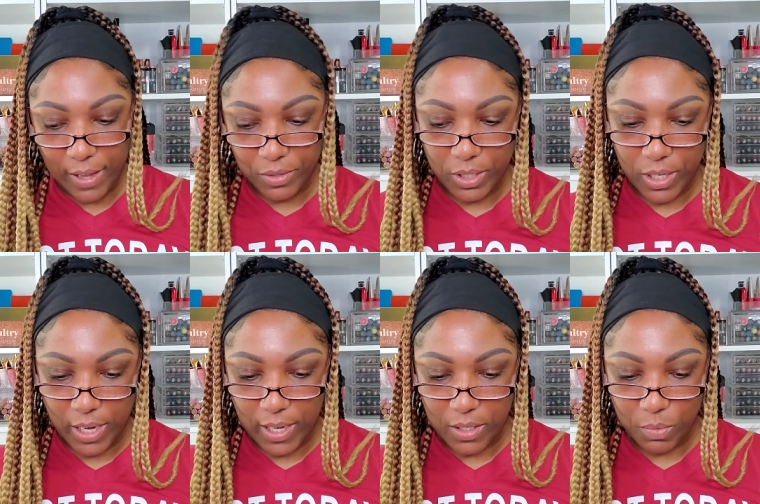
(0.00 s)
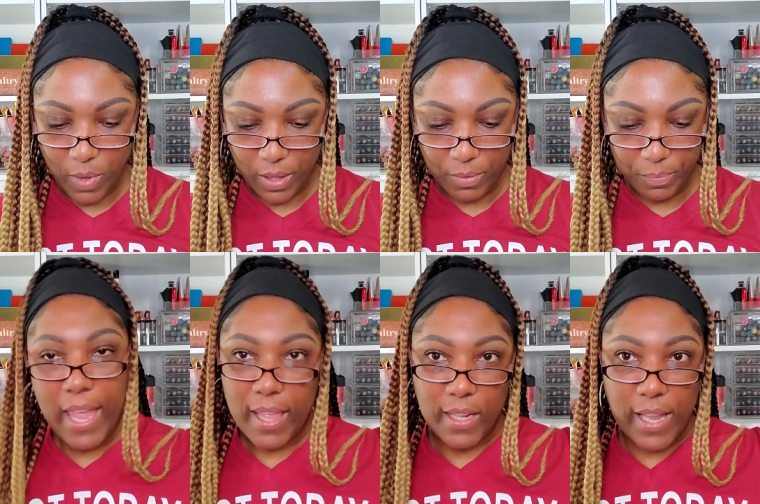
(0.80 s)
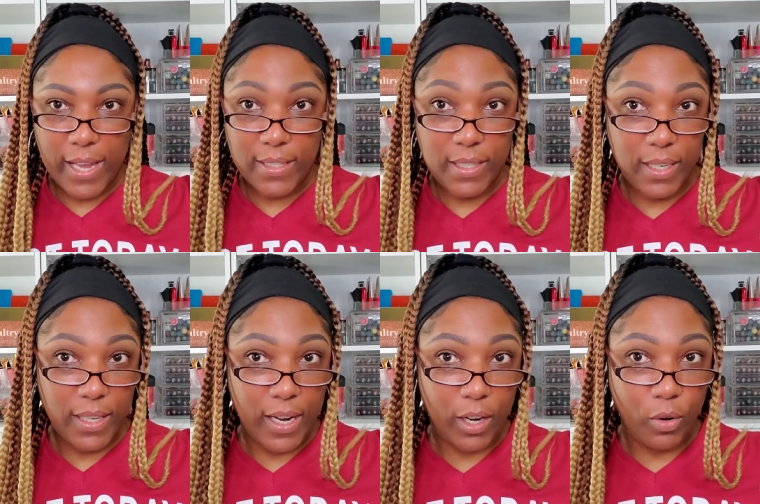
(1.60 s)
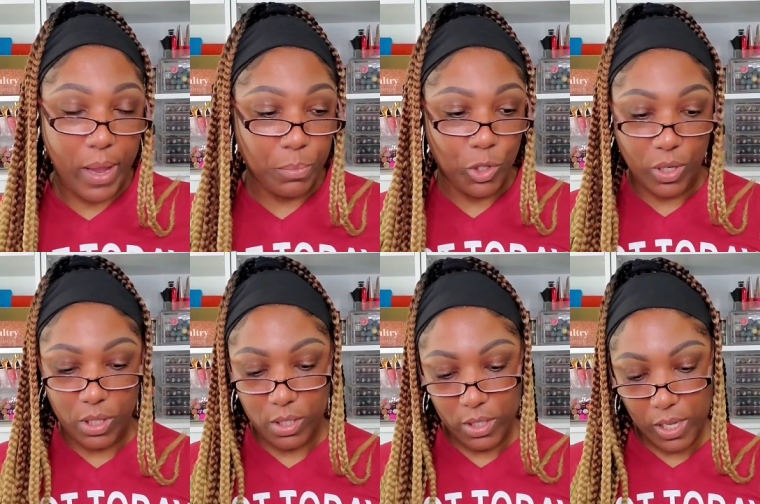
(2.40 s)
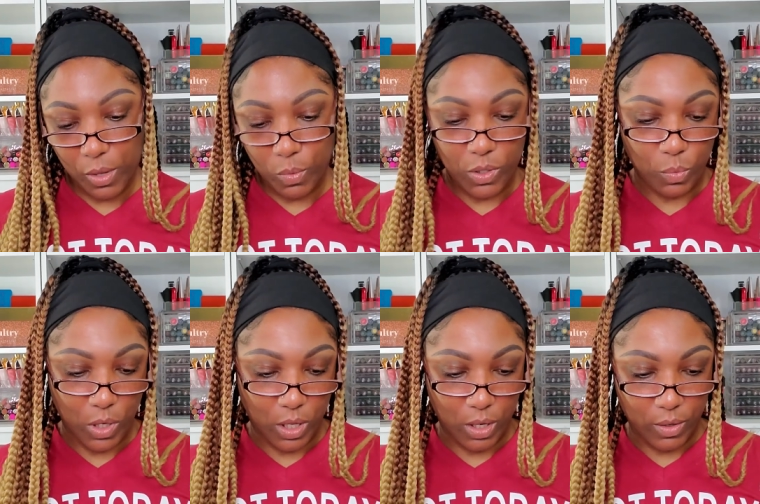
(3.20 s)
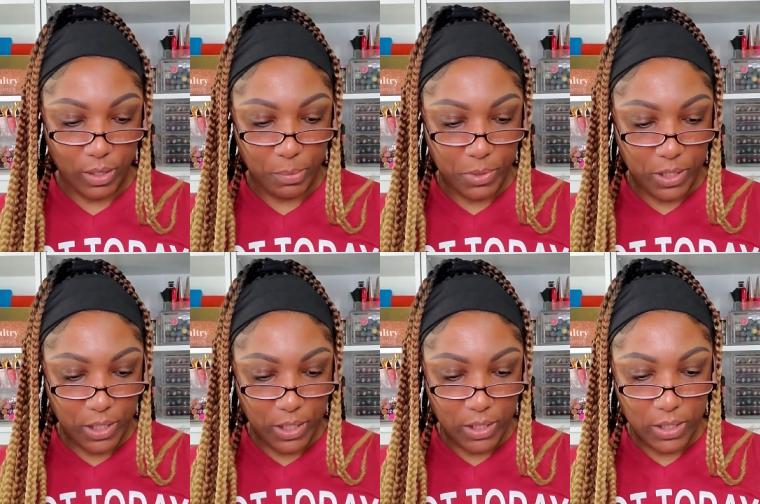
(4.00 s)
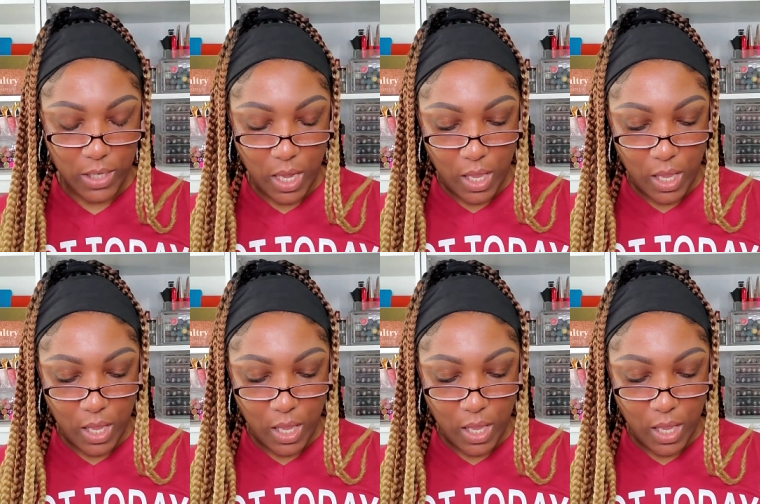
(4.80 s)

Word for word: out today as well. And the last thing that I grabbed during the sale was one of their lipsticks.